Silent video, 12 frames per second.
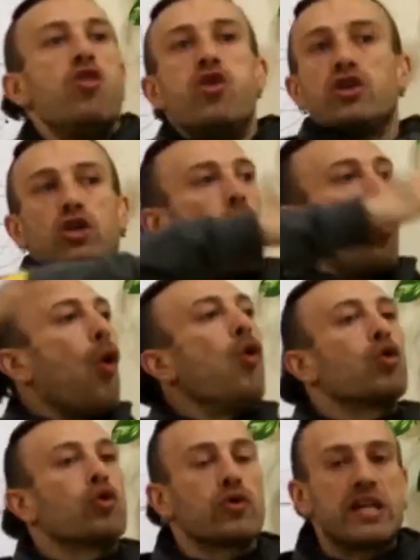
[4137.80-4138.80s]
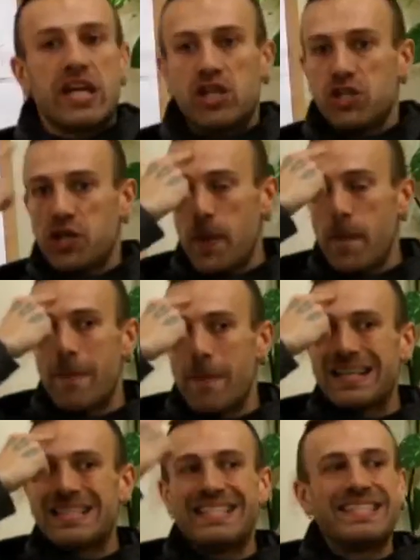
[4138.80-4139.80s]
this whole creation
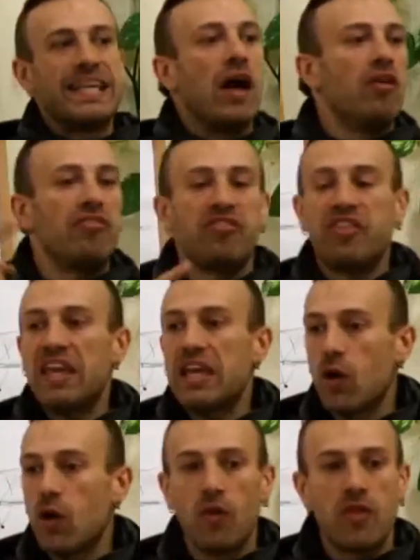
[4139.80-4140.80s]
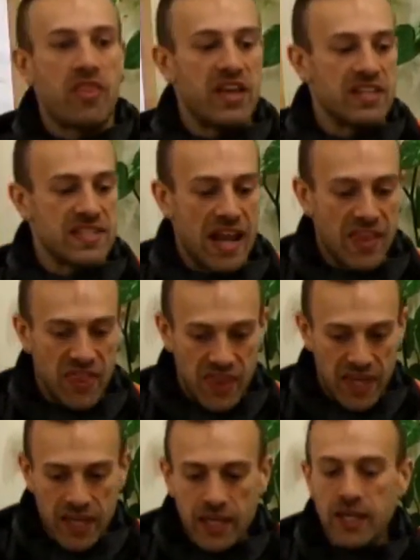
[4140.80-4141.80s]
myself, thinking all the things that I
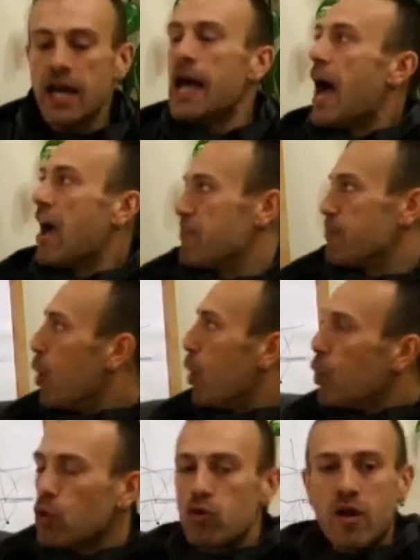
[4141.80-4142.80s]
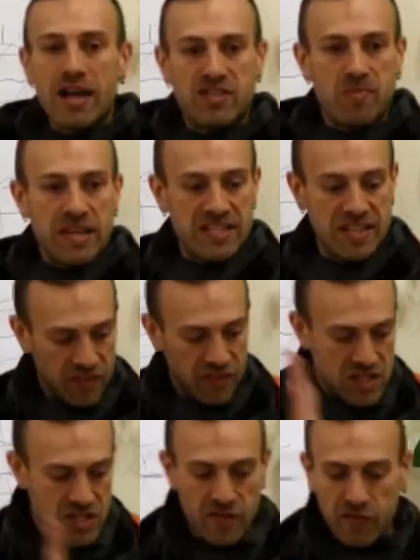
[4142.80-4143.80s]
think. I've polarized myself in